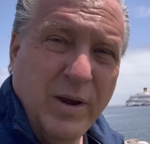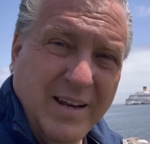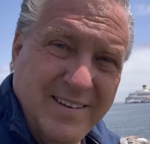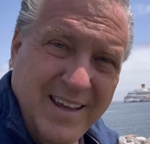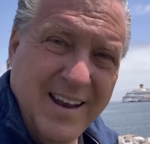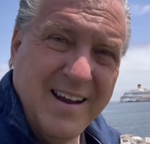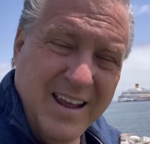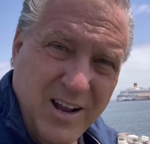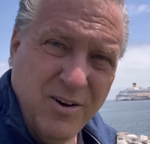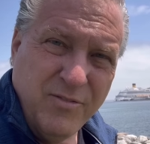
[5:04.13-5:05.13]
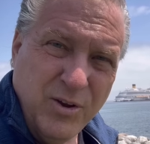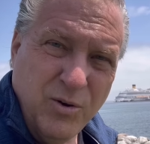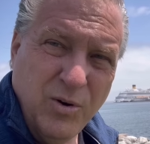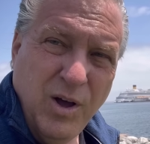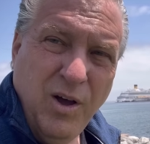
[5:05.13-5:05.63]
He did an
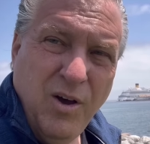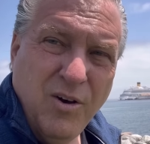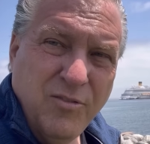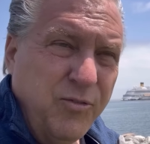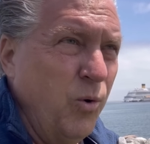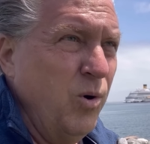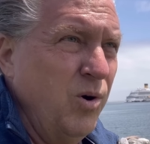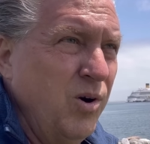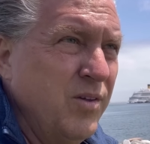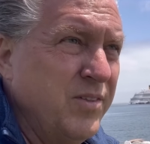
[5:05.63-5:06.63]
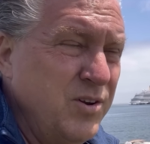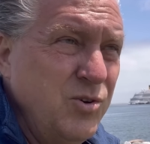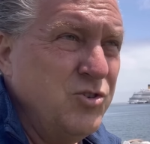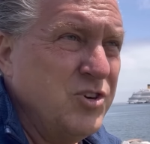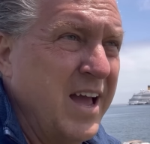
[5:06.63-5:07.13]
interview for the
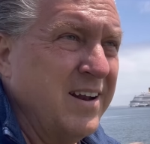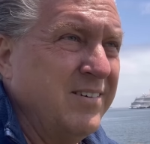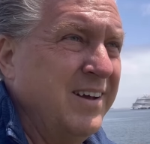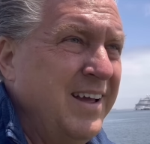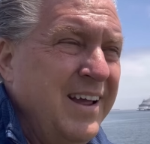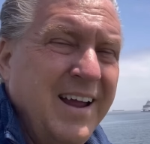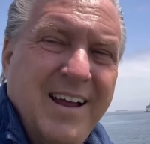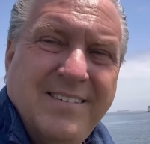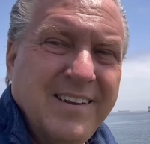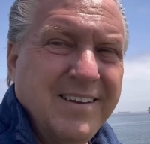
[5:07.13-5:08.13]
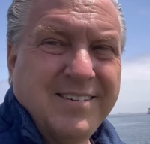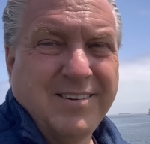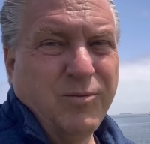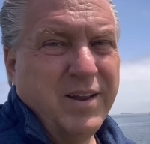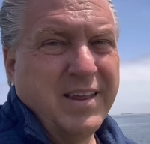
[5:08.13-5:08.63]
news channel and said,
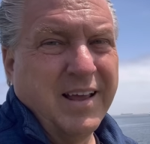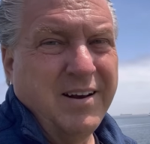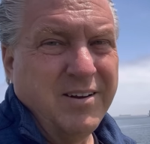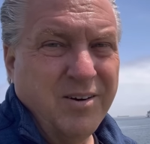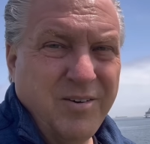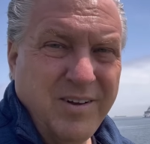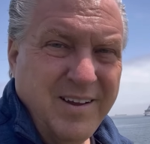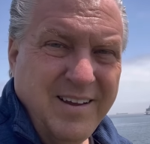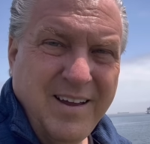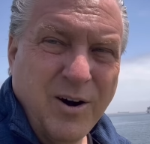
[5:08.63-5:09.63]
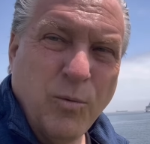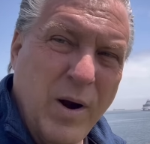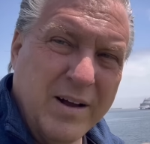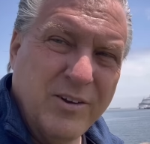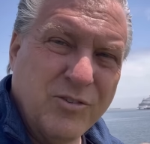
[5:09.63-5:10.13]
listen, what are they gonna do?
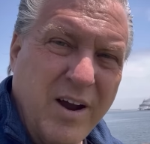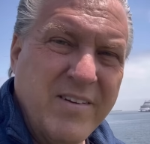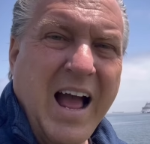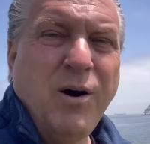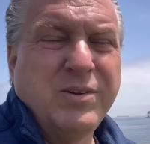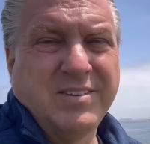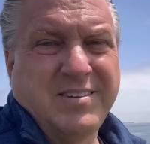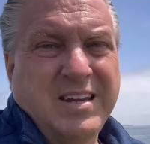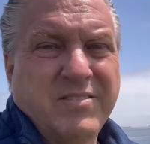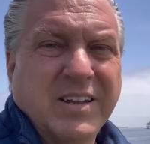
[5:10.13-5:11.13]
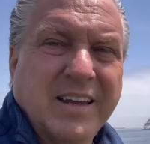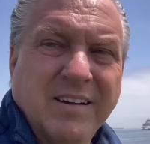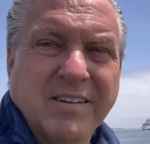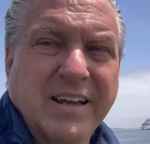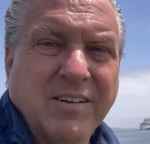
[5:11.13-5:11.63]
Reckless driving, how is this even
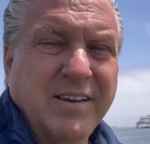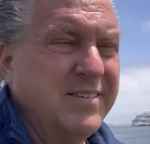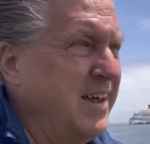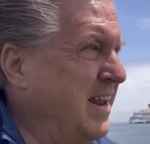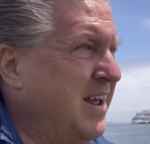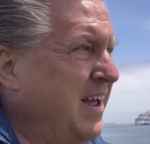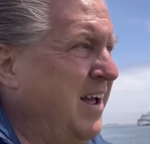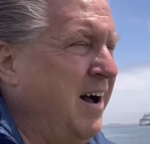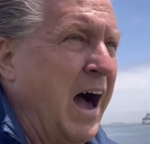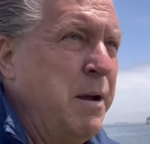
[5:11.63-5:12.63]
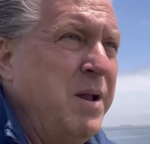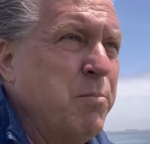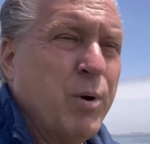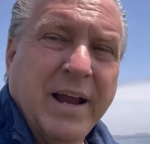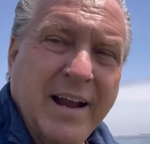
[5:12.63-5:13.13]
illegal, he said. I'm not
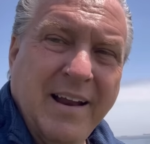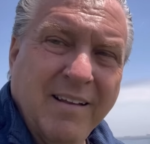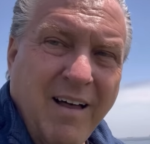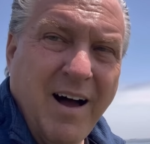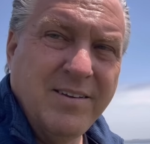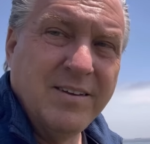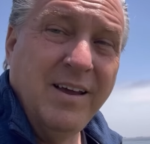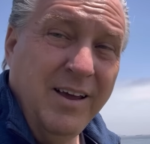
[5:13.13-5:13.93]
breaking any laws.